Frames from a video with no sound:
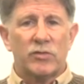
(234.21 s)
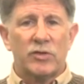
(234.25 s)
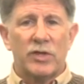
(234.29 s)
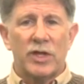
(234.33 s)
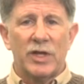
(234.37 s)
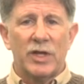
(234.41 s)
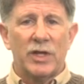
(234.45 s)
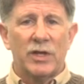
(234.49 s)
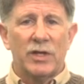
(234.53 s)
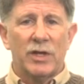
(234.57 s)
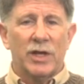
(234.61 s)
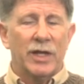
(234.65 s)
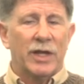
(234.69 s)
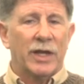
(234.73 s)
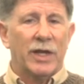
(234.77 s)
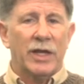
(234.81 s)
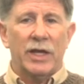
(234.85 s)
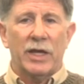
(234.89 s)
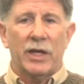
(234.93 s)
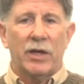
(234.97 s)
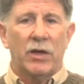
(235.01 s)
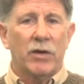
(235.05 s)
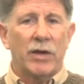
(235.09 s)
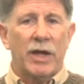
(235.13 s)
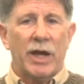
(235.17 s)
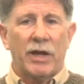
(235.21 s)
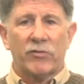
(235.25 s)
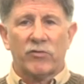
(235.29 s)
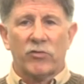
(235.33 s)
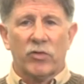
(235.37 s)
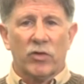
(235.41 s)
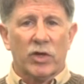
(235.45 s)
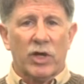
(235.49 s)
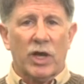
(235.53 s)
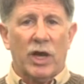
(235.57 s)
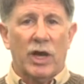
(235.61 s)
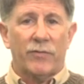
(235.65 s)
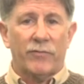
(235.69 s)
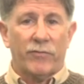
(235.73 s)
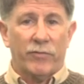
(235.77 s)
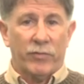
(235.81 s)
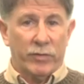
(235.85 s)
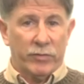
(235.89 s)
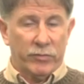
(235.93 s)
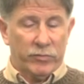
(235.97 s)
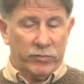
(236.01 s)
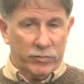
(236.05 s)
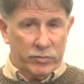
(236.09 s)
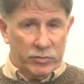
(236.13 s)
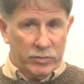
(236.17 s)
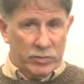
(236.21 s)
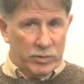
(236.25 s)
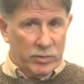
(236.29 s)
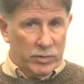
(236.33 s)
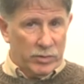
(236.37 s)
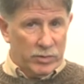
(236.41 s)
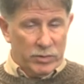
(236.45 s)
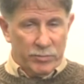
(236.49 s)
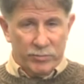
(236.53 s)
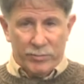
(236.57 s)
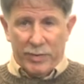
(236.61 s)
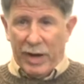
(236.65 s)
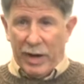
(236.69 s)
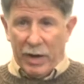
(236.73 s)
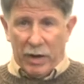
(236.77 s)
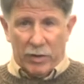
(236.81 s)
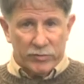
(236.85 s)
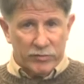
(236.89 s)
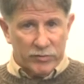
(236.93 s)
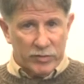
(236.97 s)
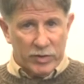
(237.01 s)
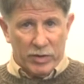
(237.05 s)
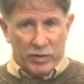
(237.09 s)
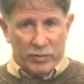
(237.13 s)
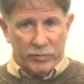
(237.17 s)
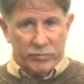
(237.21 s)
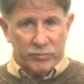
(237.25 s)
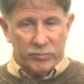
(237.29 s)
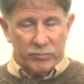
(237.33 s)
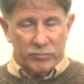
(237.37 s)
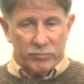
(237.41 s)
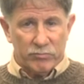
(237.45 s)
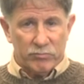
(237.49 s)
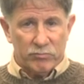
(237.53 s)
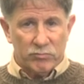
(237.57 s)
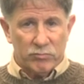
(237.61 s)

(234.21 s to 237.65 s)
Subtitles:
did an international conference by ourselves.